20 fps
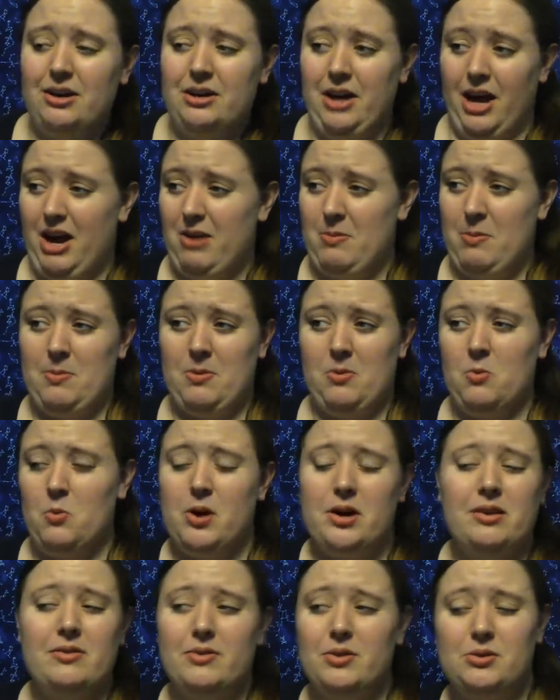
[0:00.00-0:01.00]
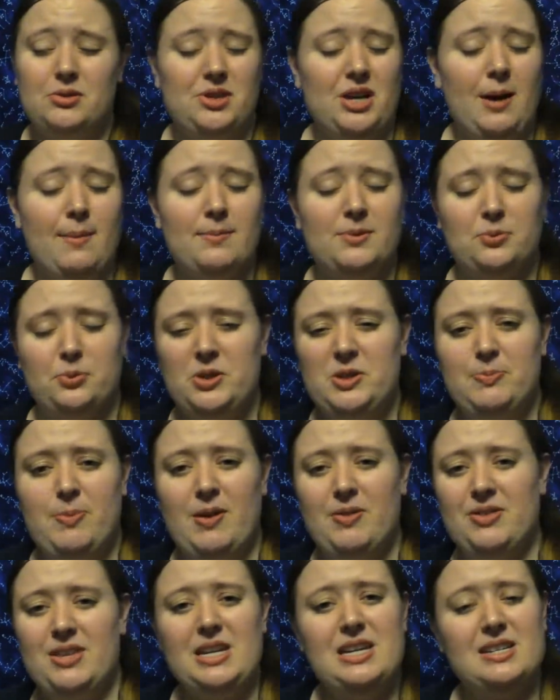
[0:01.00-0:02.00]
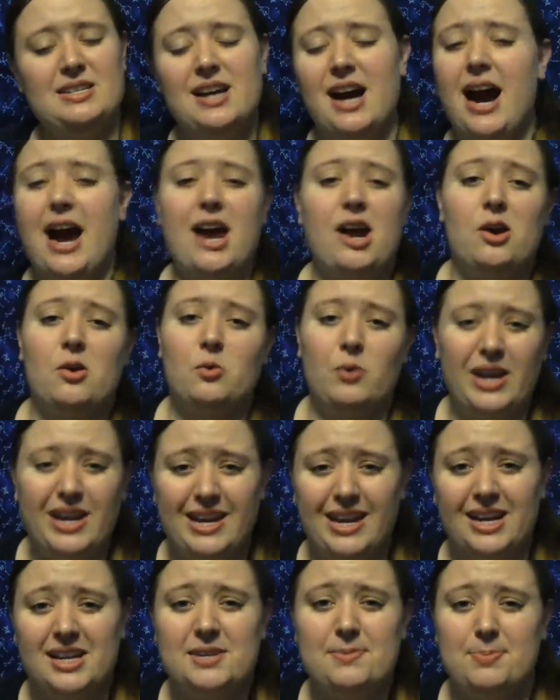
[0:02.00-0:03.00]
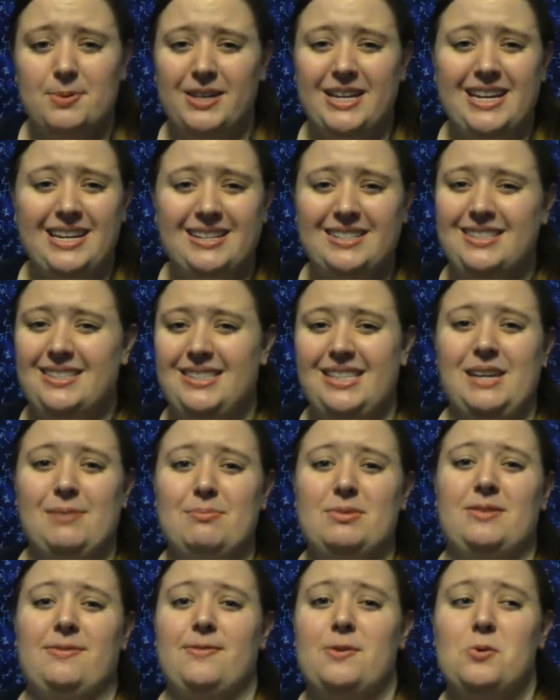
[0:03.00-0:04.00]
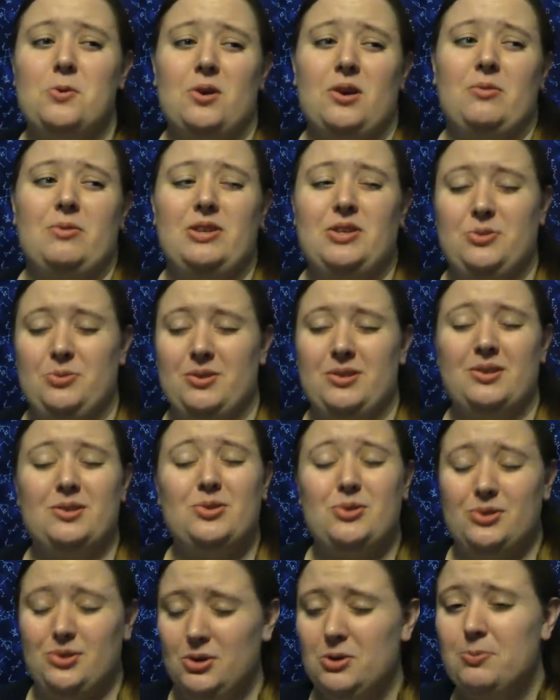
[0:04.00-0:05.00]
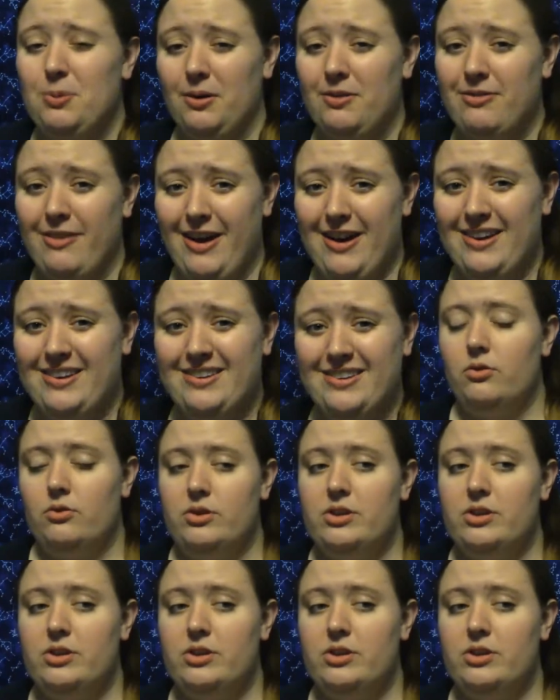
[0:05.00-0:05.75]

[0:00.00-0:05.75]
and I remember one of those times we spent the entire weekend playing Sims 4, which was super fun.